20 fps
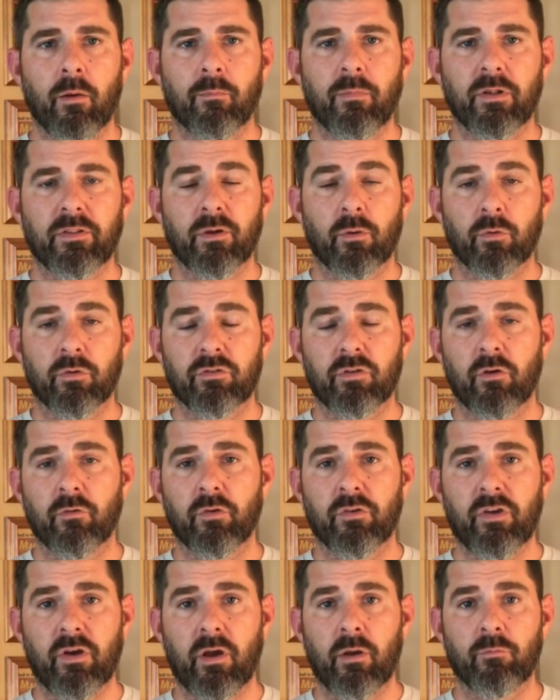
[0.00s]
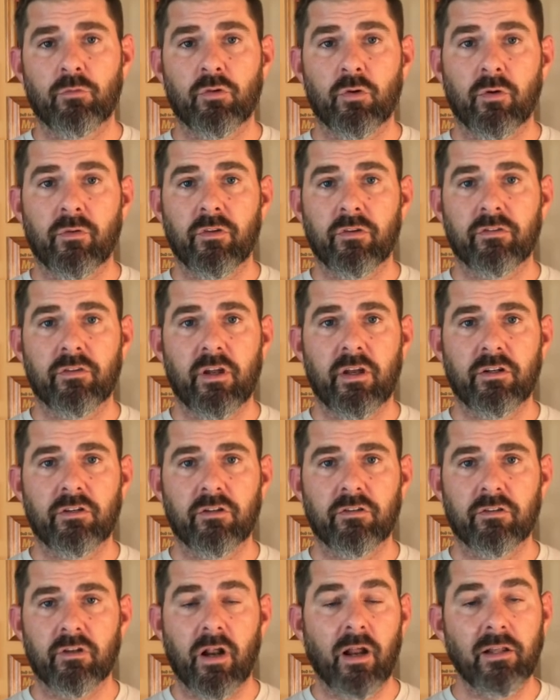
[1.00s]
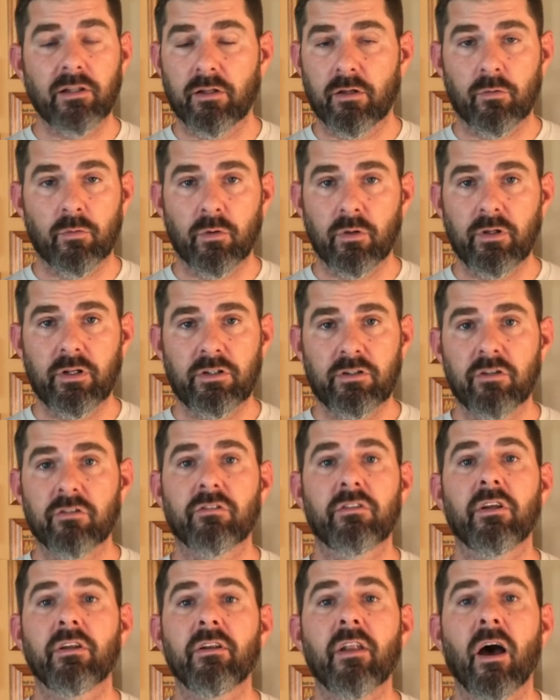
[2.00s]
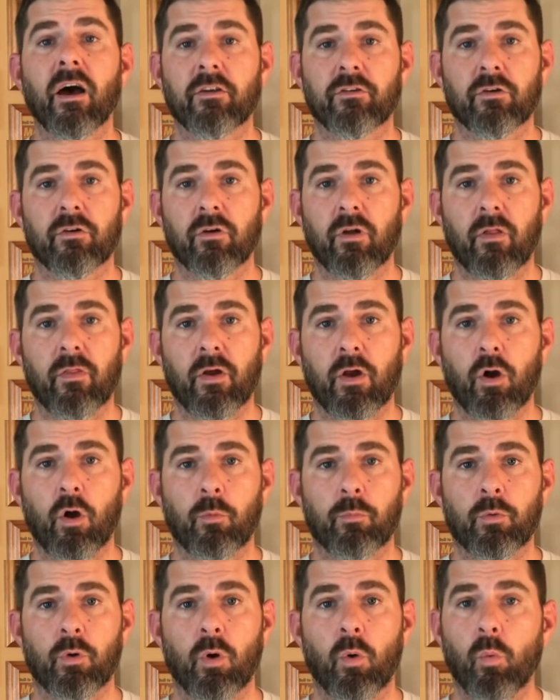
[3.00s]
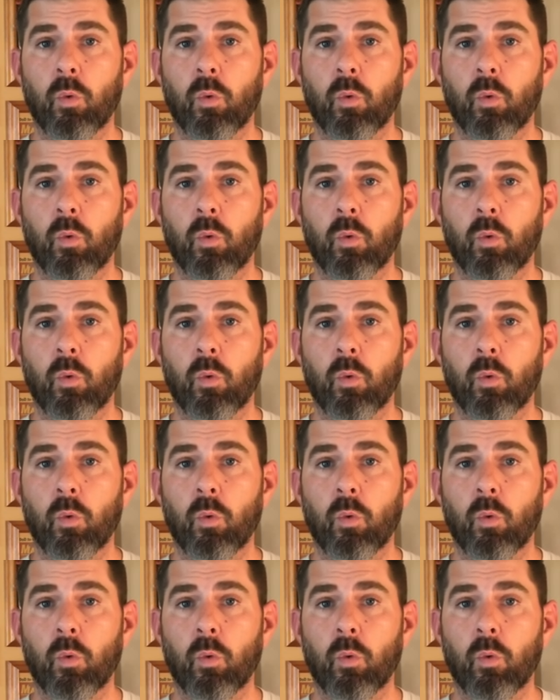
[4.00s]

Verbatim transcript: but there were several times during the stages that I literally just did not turn on the GoPro.